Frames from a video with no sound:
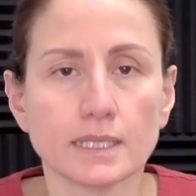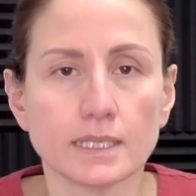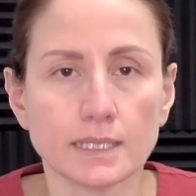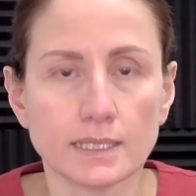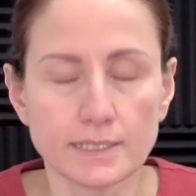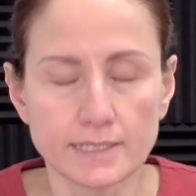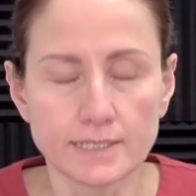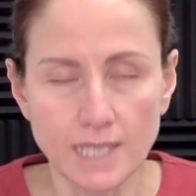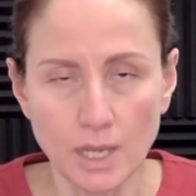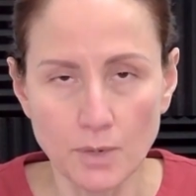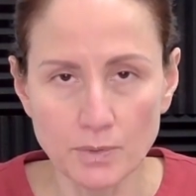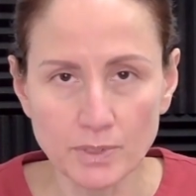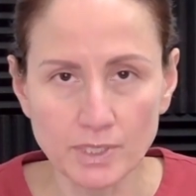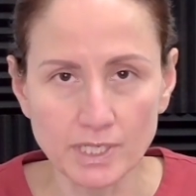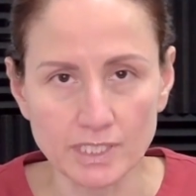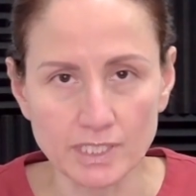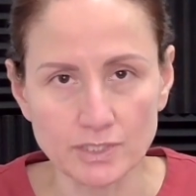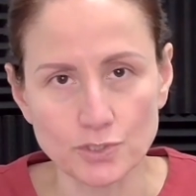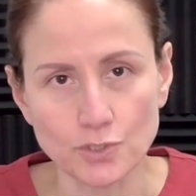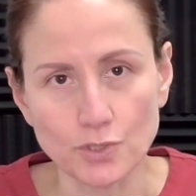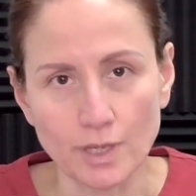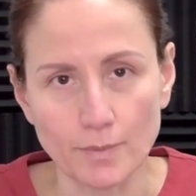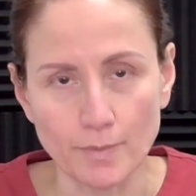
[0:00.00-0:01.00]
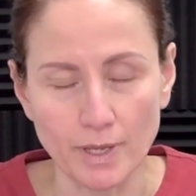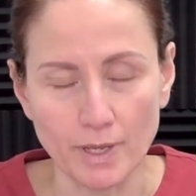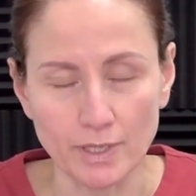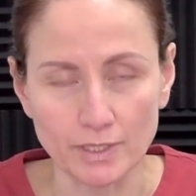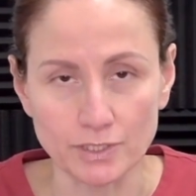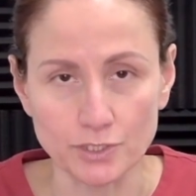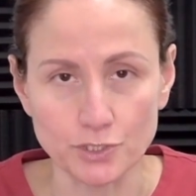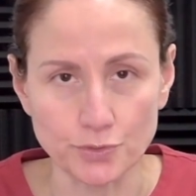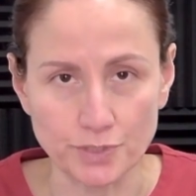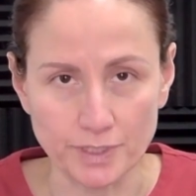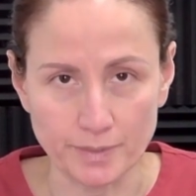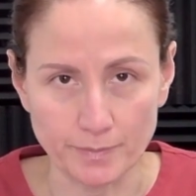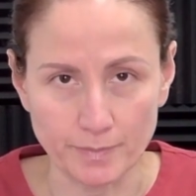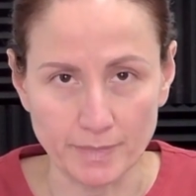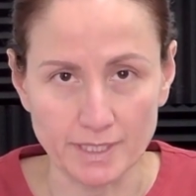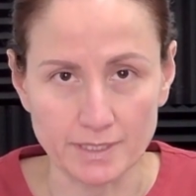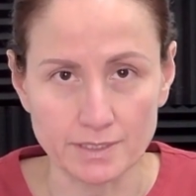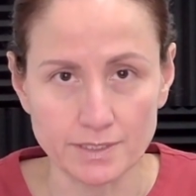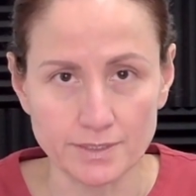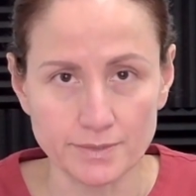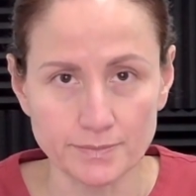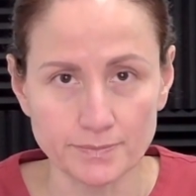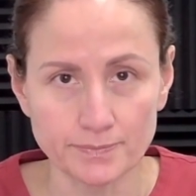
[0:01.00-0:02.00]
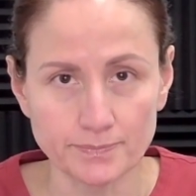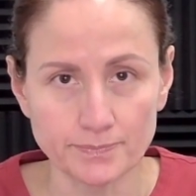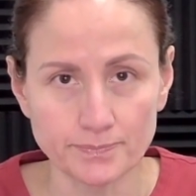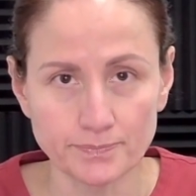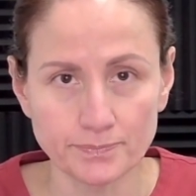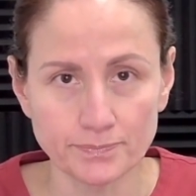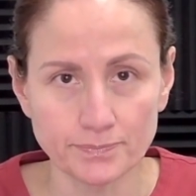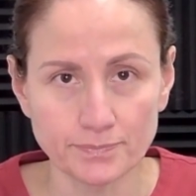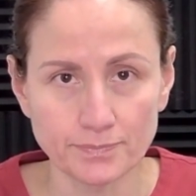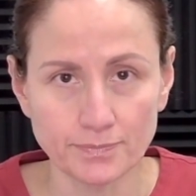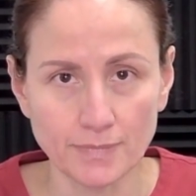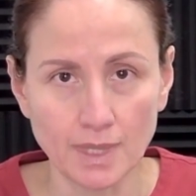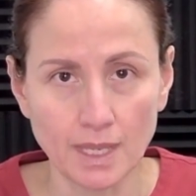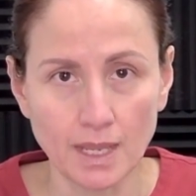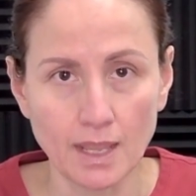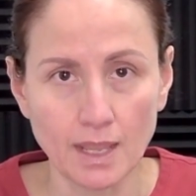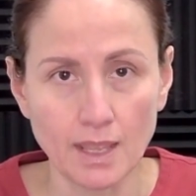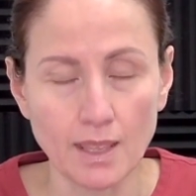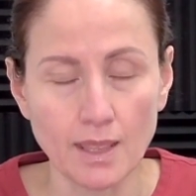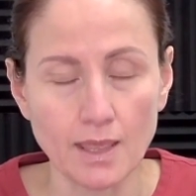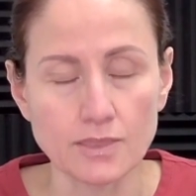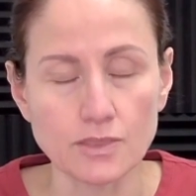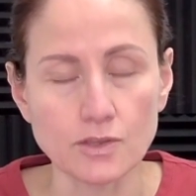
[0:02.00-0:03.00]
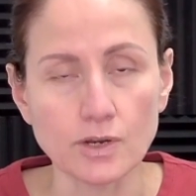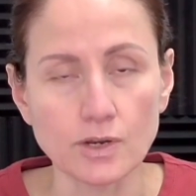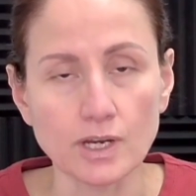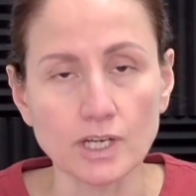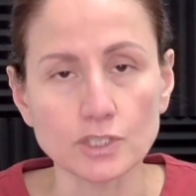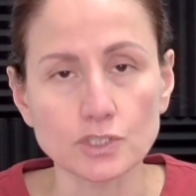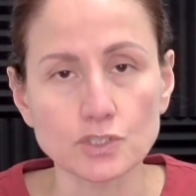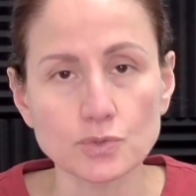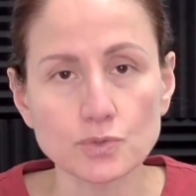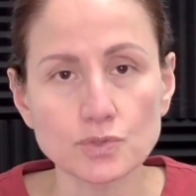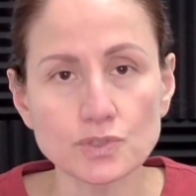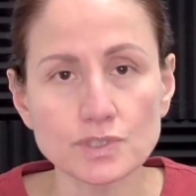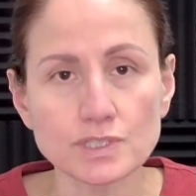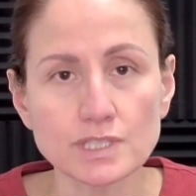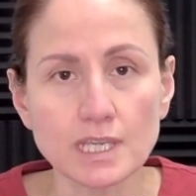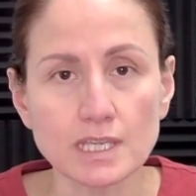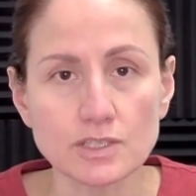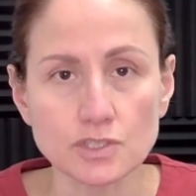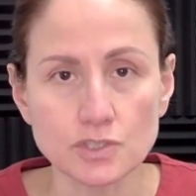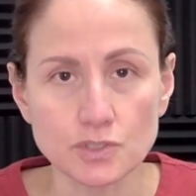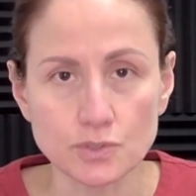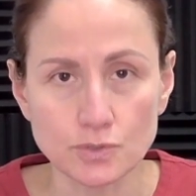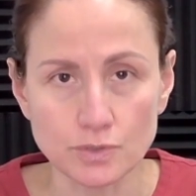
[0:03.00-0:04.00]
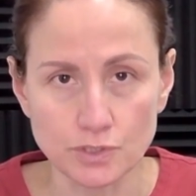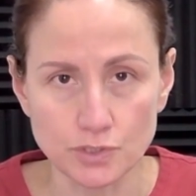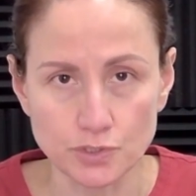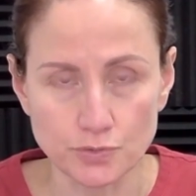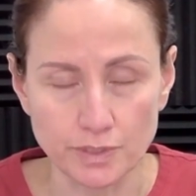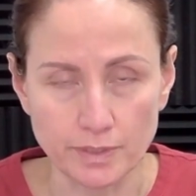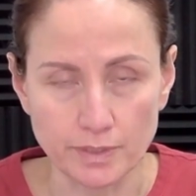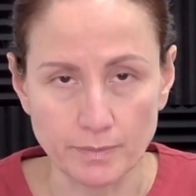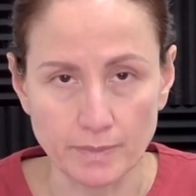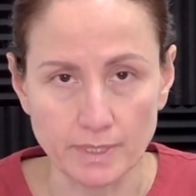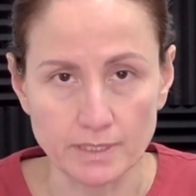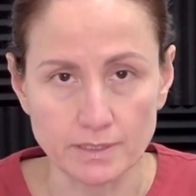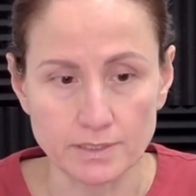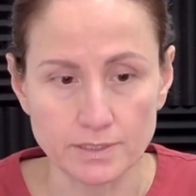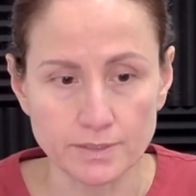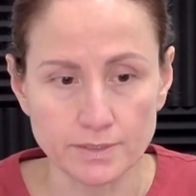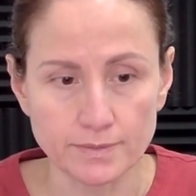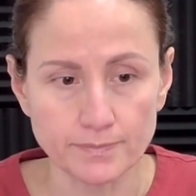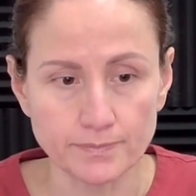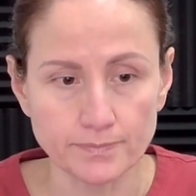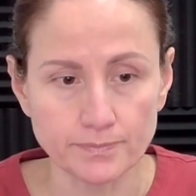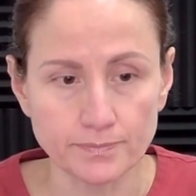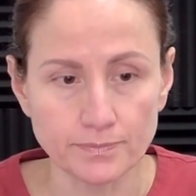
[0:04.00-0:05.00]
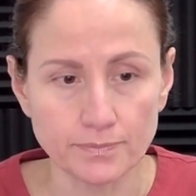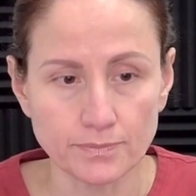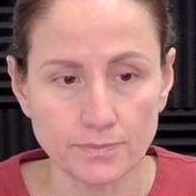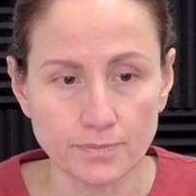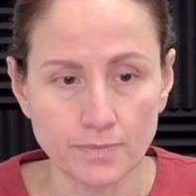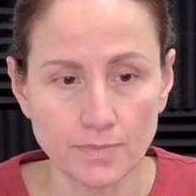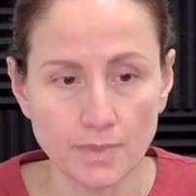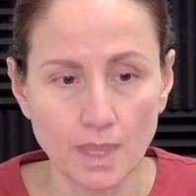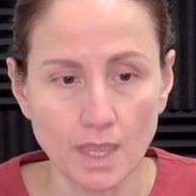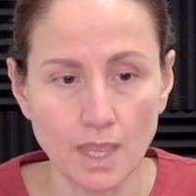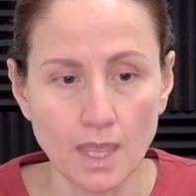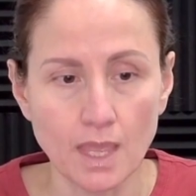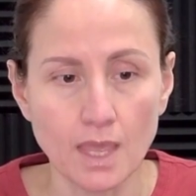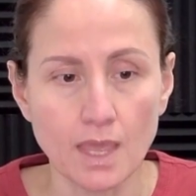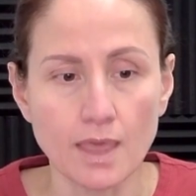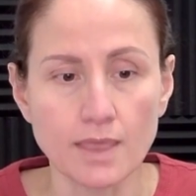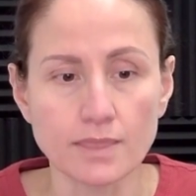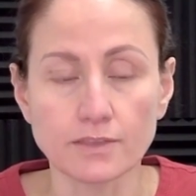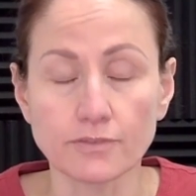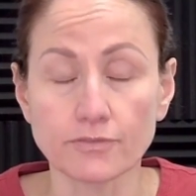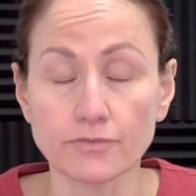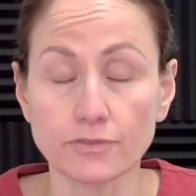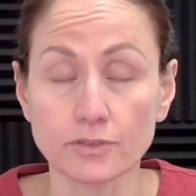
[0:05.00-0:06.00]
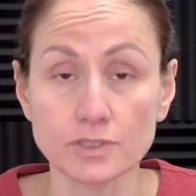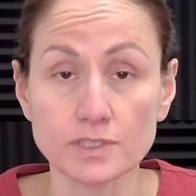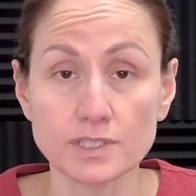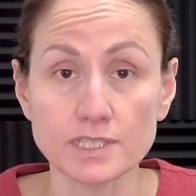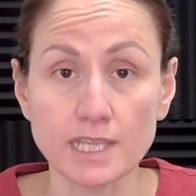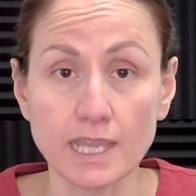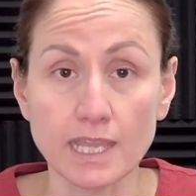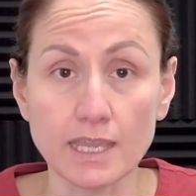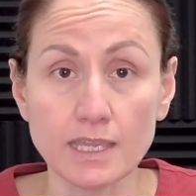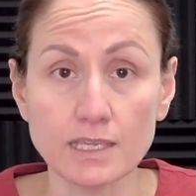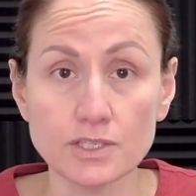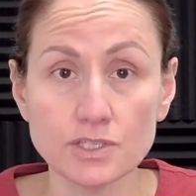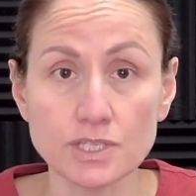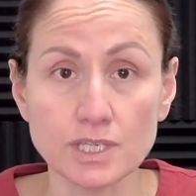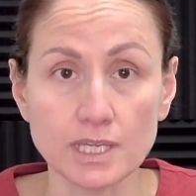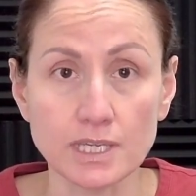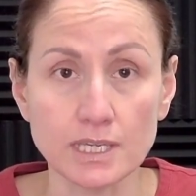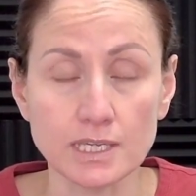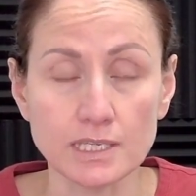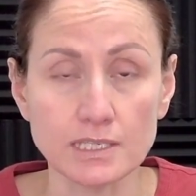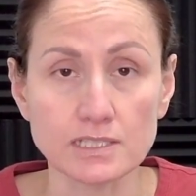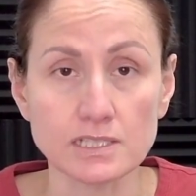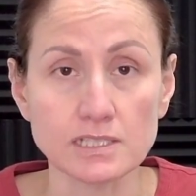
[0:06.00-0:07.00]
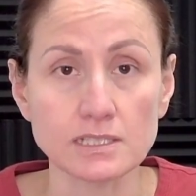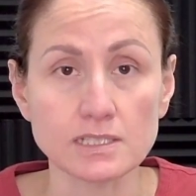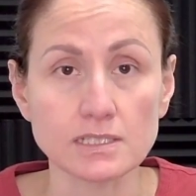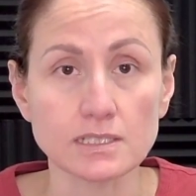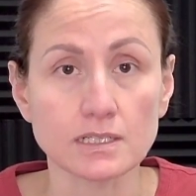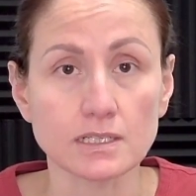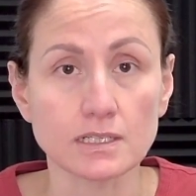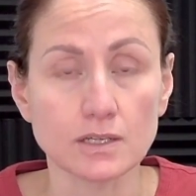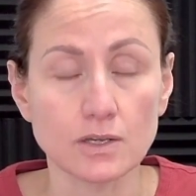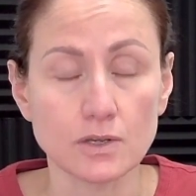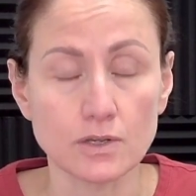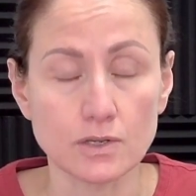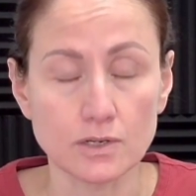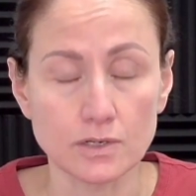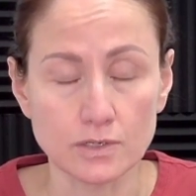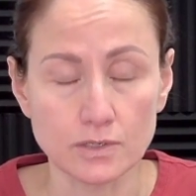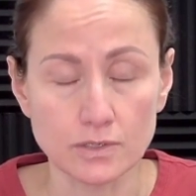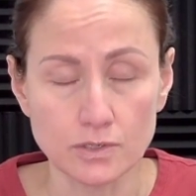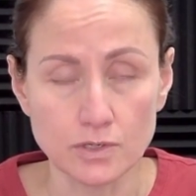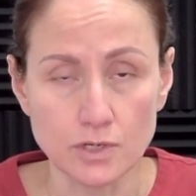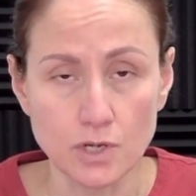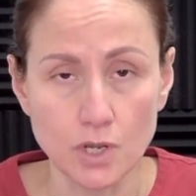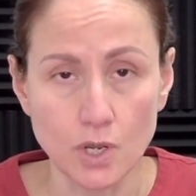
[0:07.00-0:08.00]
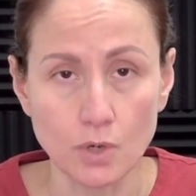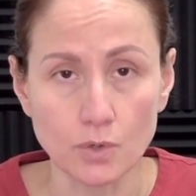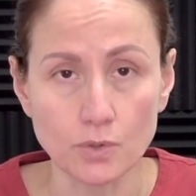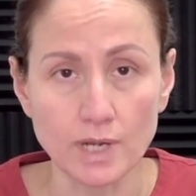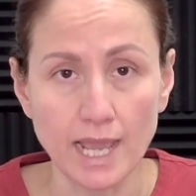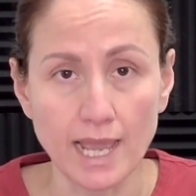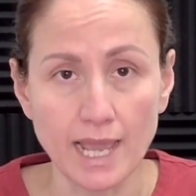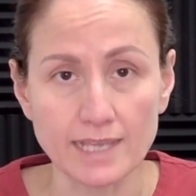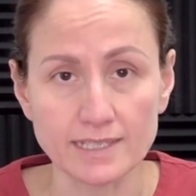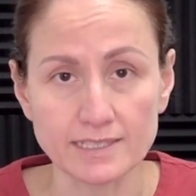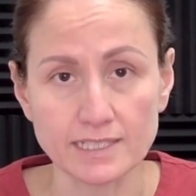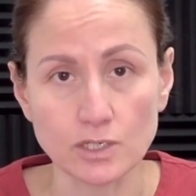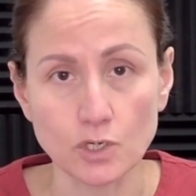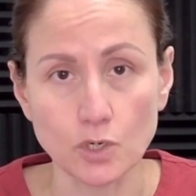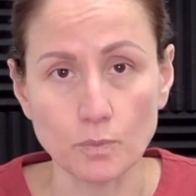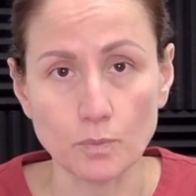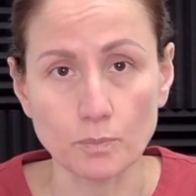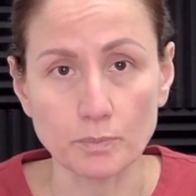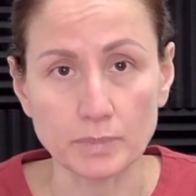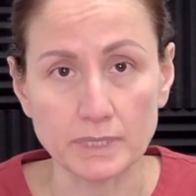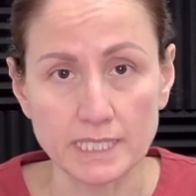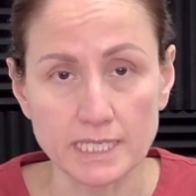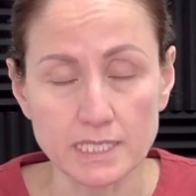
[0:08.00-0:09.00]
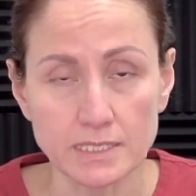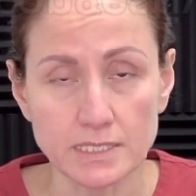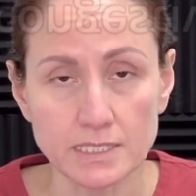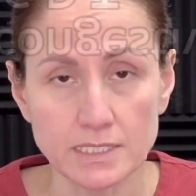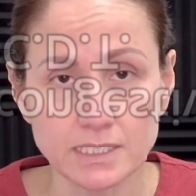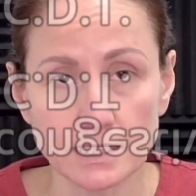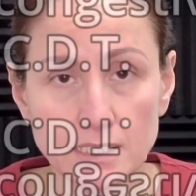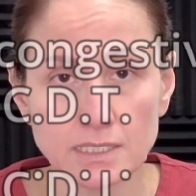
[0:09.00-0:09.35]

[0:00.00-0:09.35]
Now we're going to talk about the treatment. There are two stages to the treatment. The first stage is known as the complete